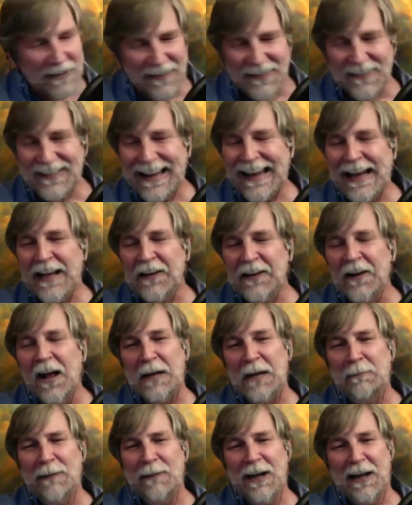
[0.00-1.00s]
cannot
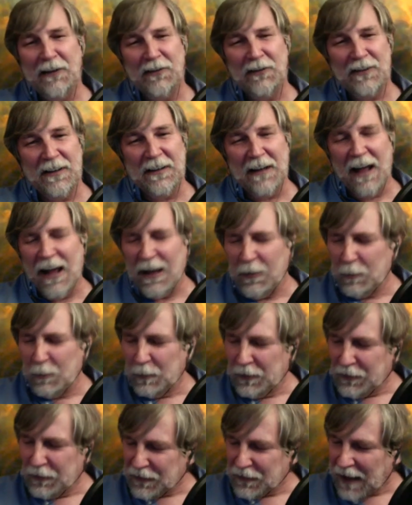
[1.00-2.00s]
imagine. I
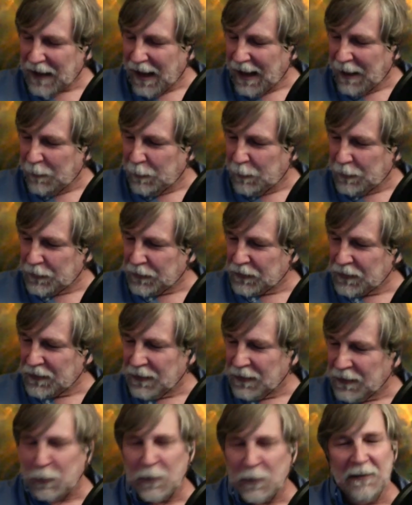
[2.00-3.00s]
was
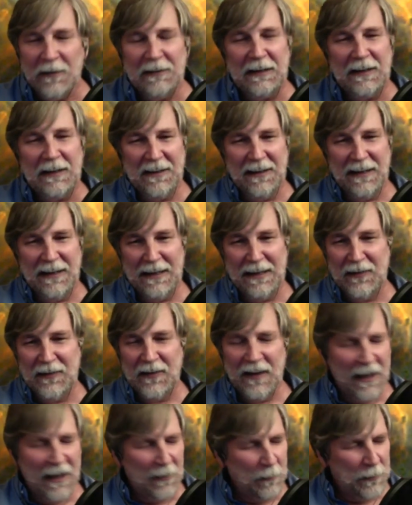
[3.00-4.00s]
so clean cut.
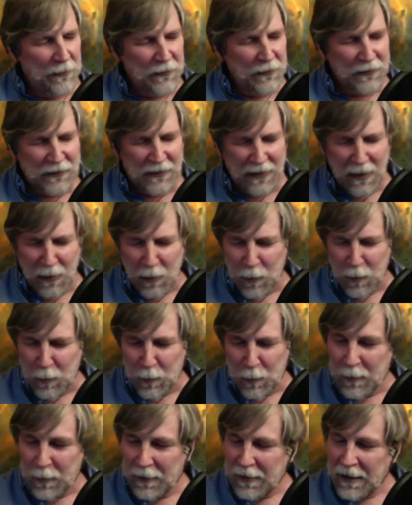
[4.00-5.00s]
I was
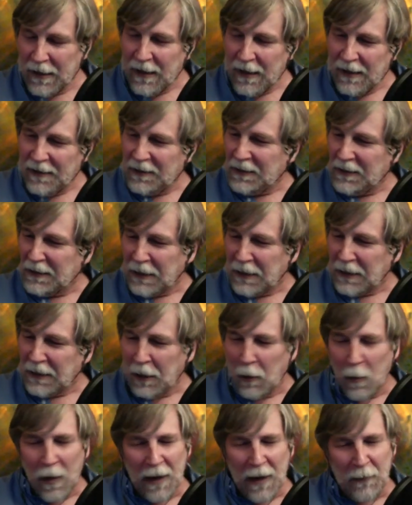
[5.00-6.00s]
so,
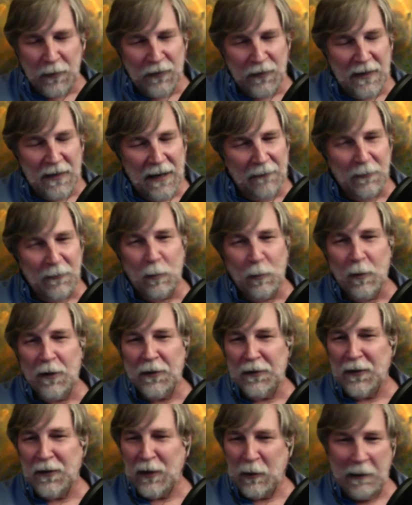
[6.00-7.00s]
I was never
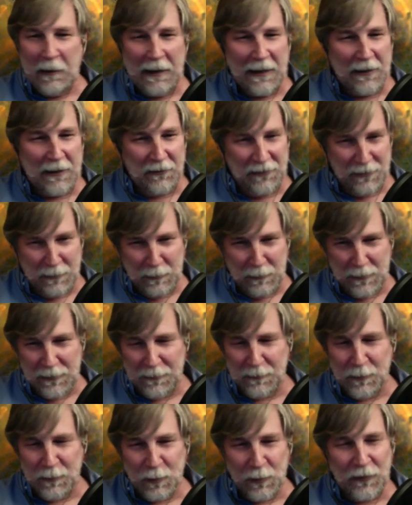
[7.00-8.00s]
one to crack a joke. Of
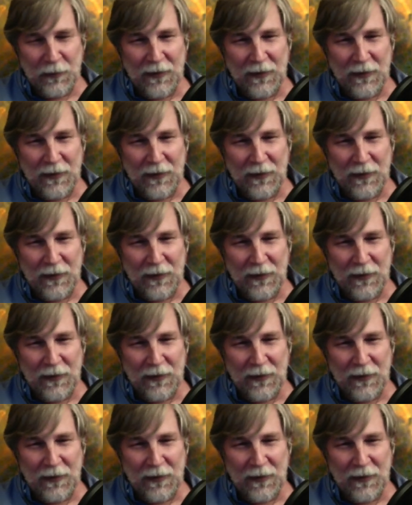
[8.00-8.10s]
course,